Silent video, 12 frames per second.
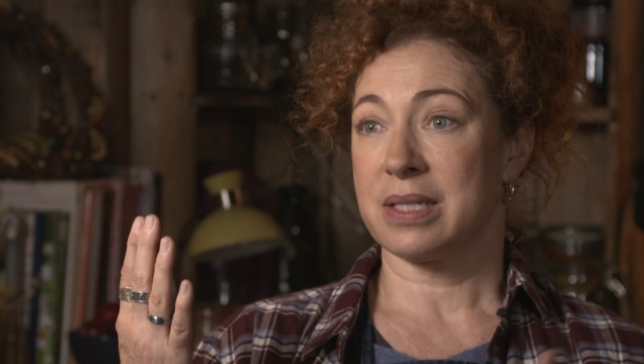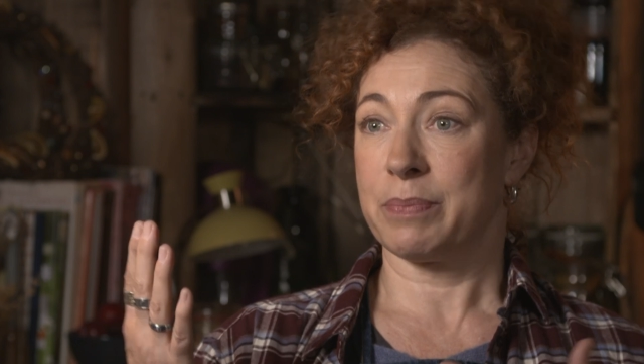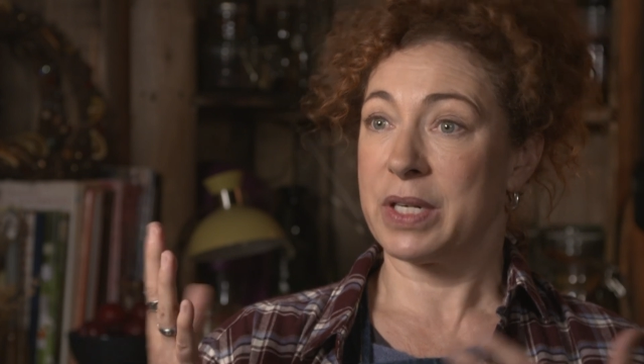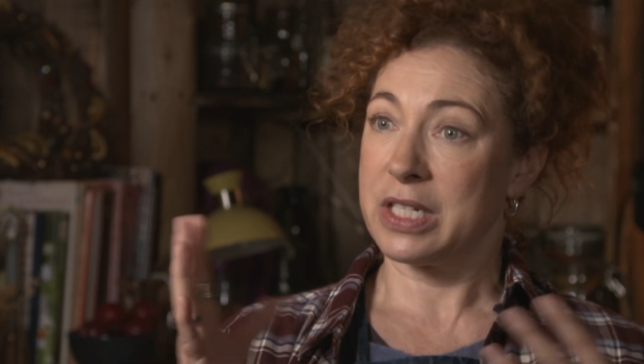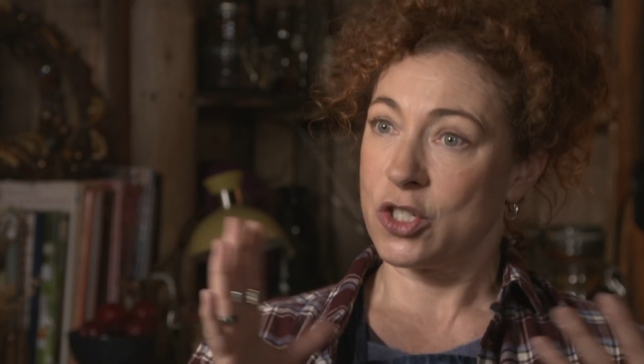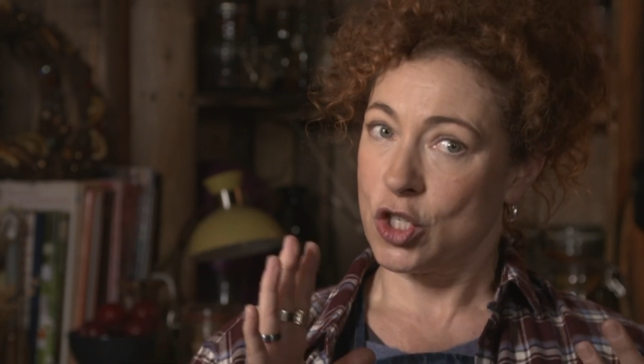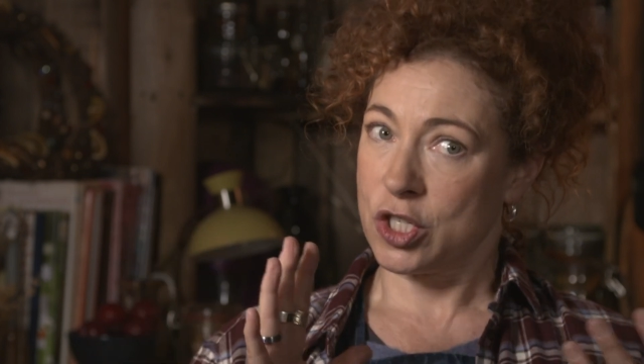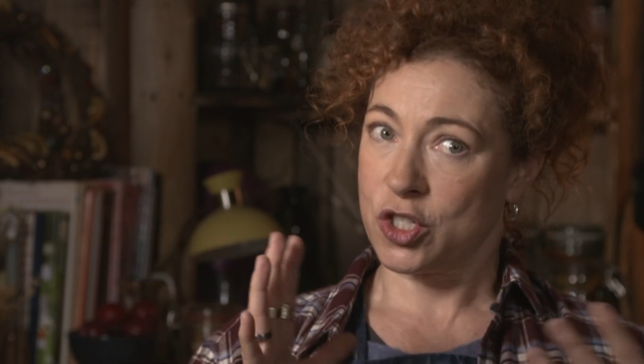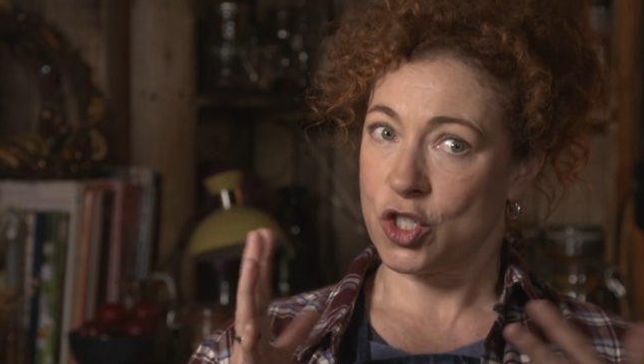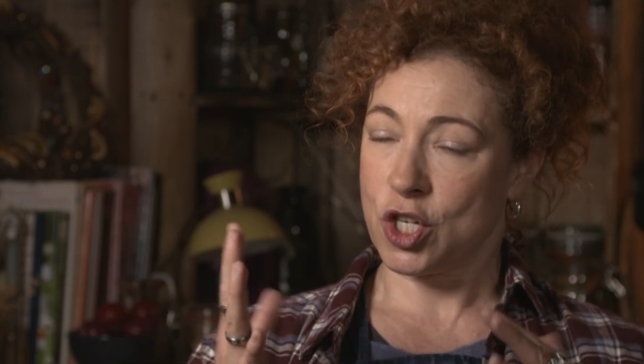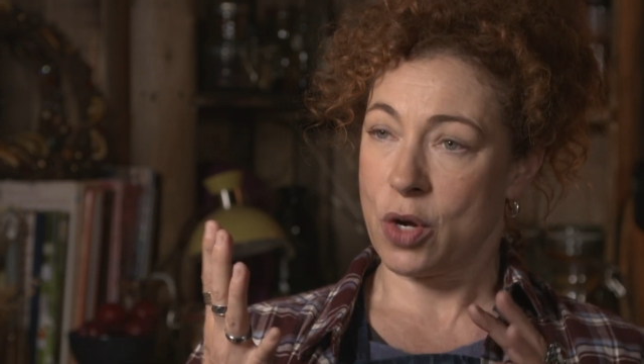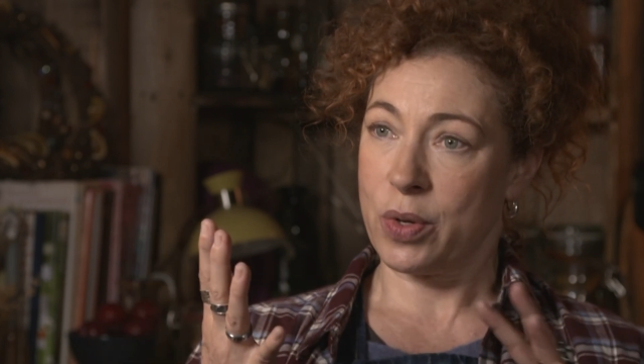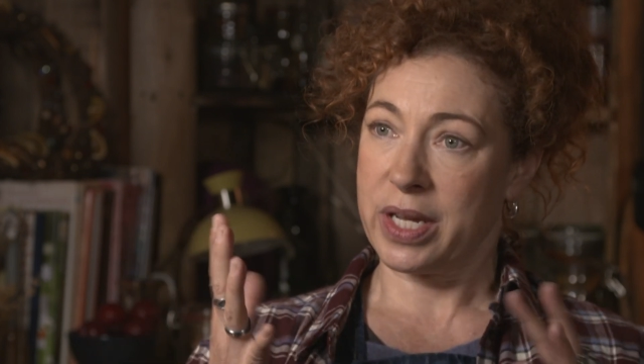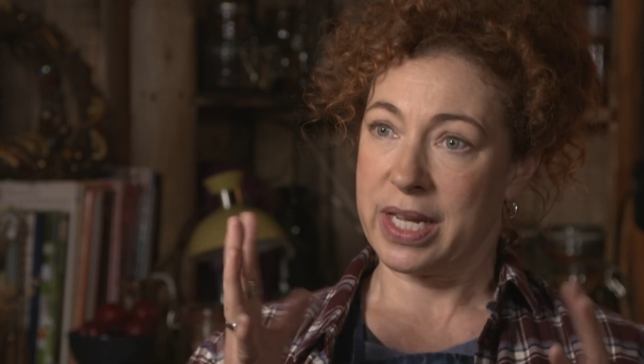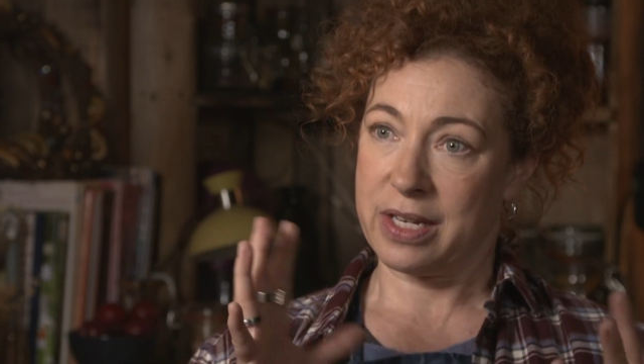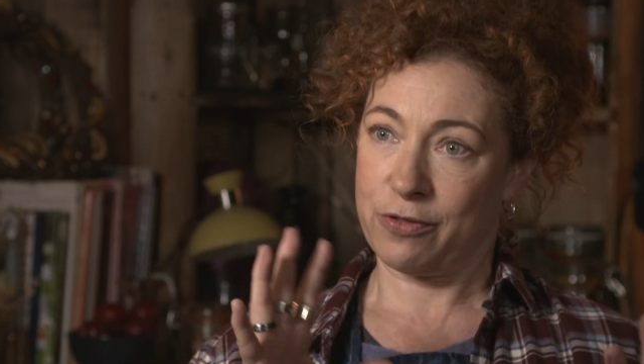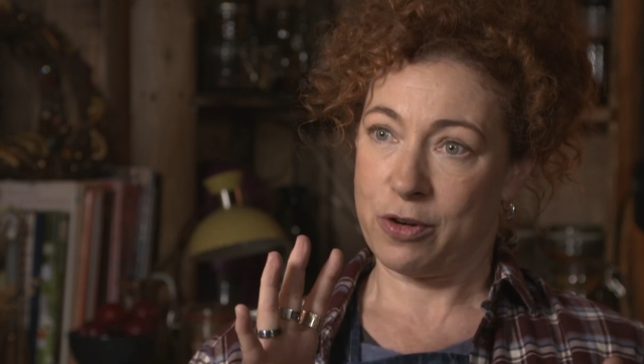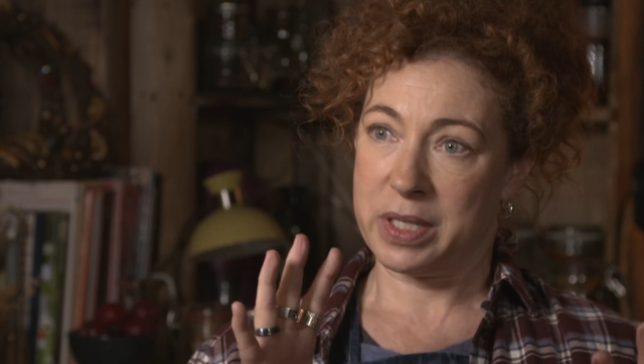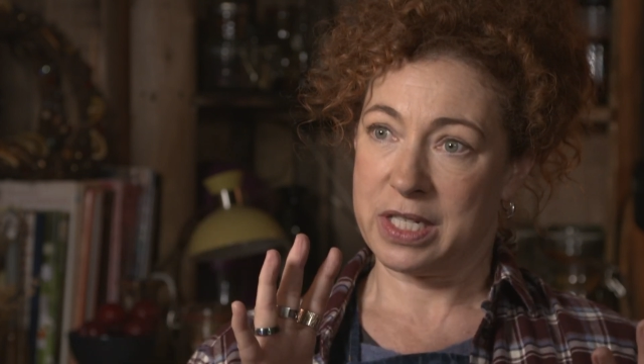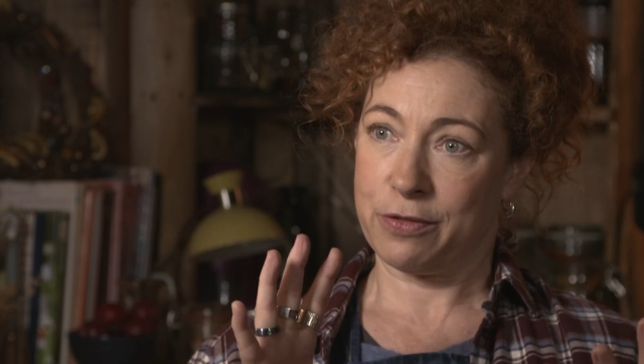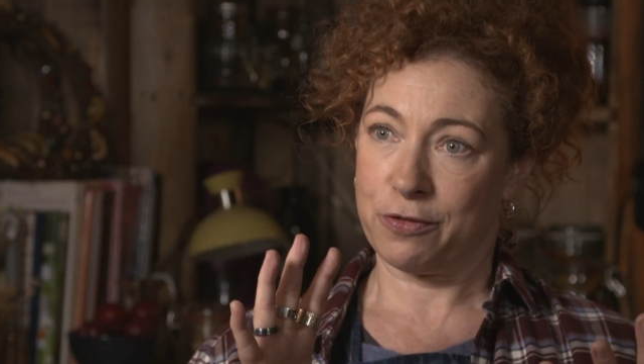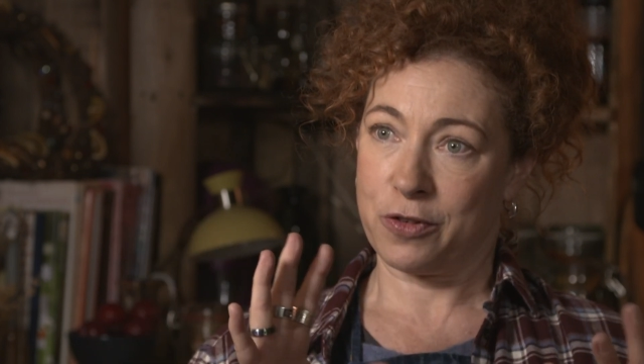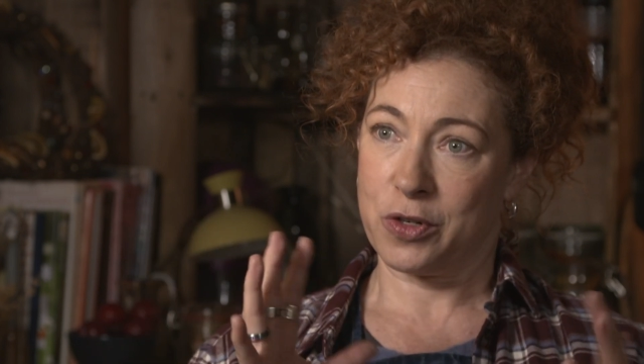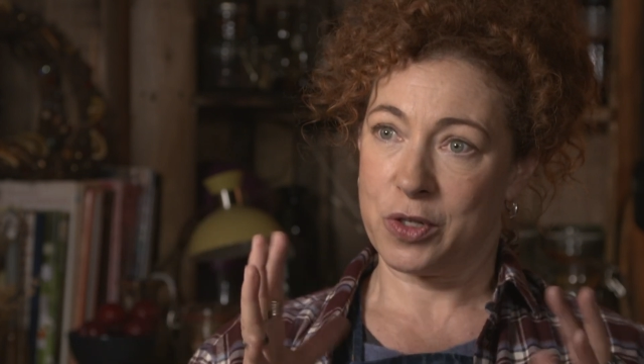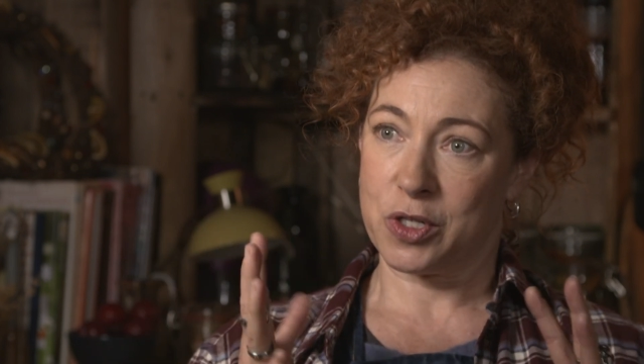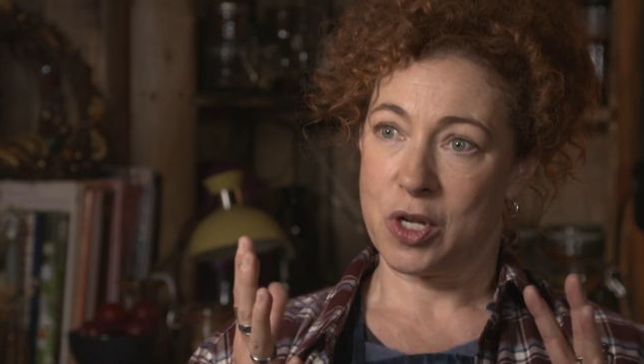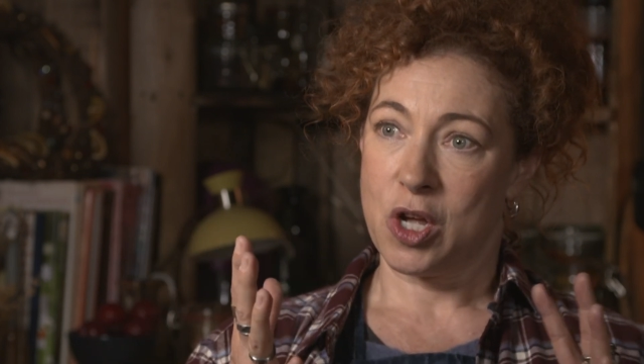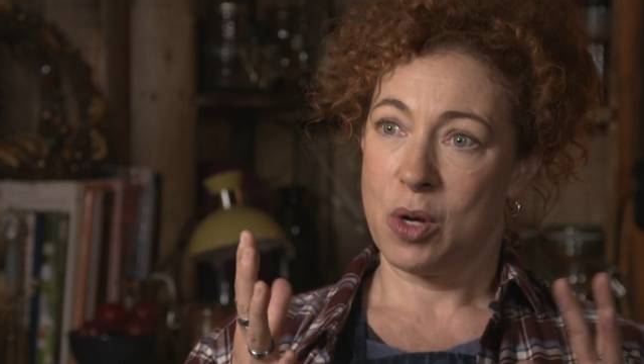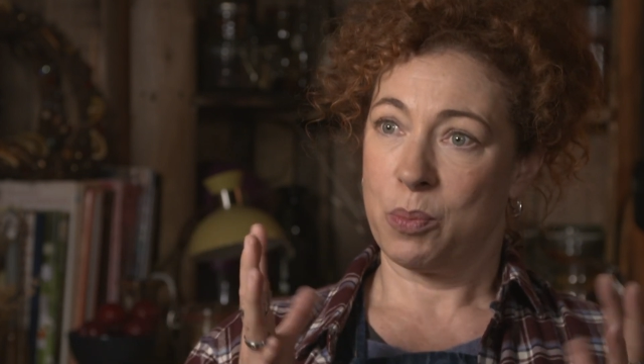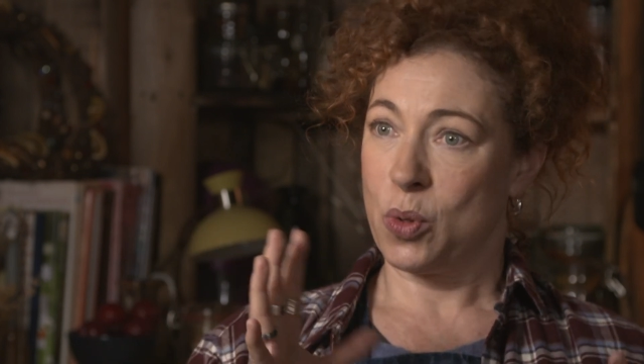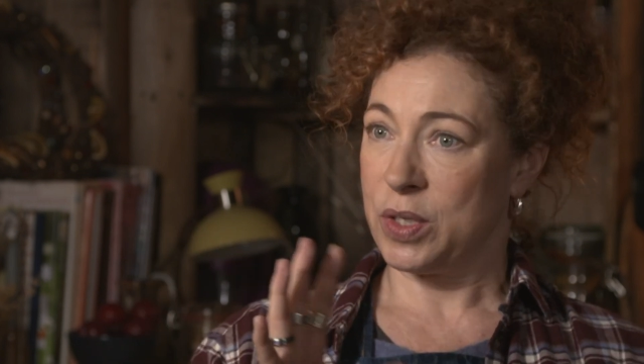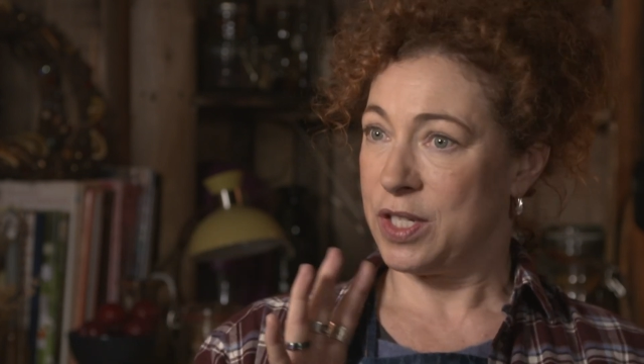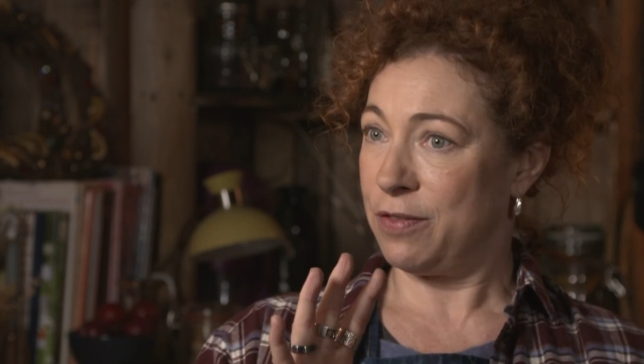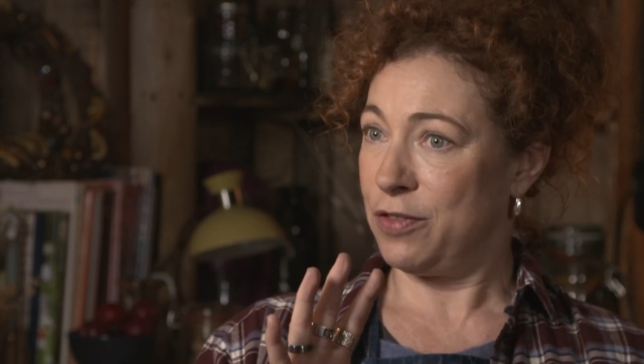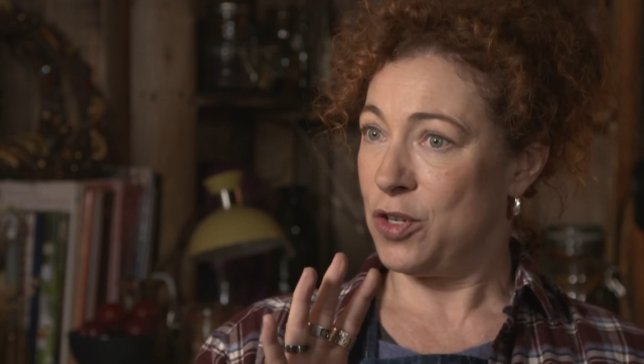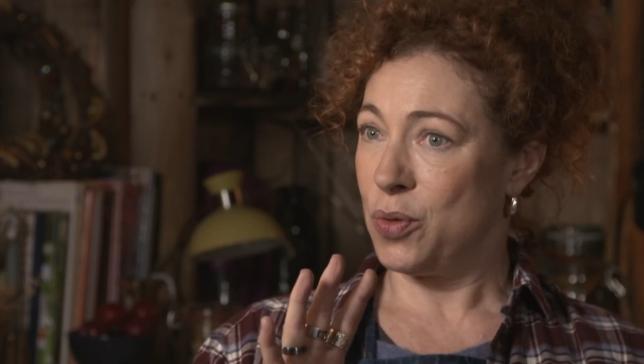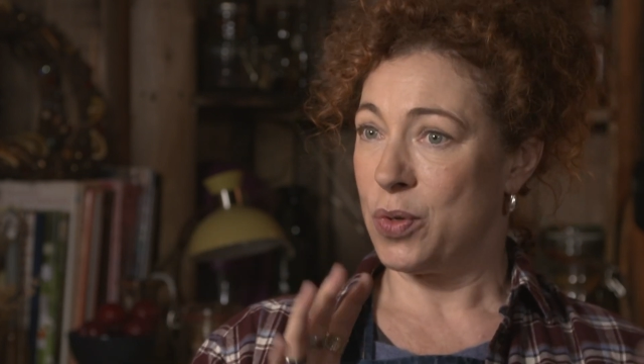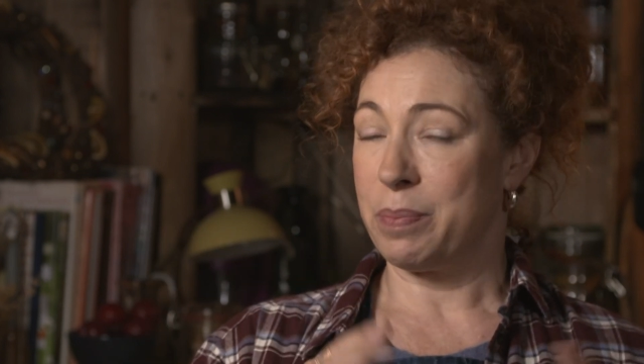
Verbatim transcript: but it's just showing it from a different point of view,